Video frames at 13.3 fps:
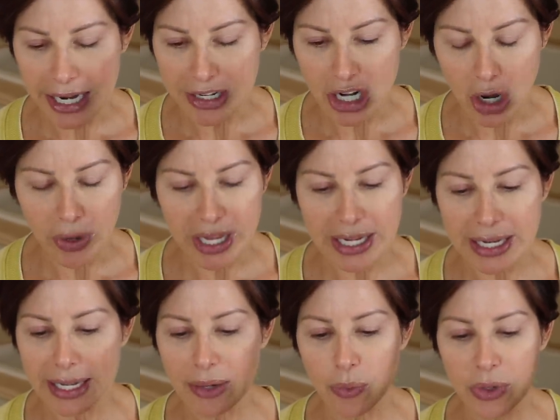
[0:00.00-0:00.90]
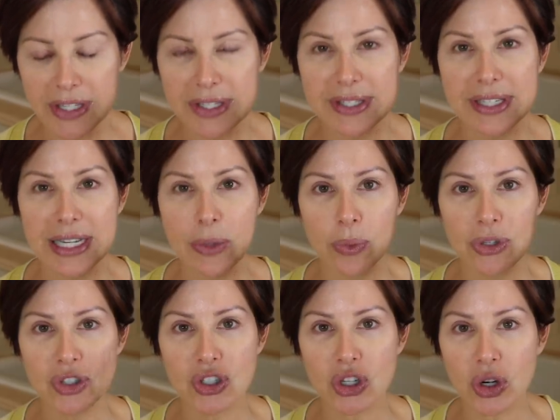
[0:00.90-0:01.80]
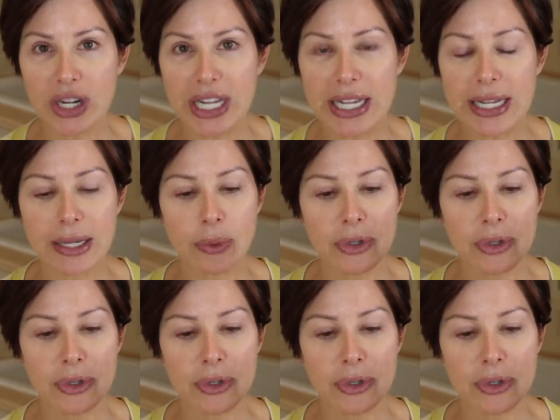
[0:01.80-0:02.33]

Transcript: I know it. It was it was dirty.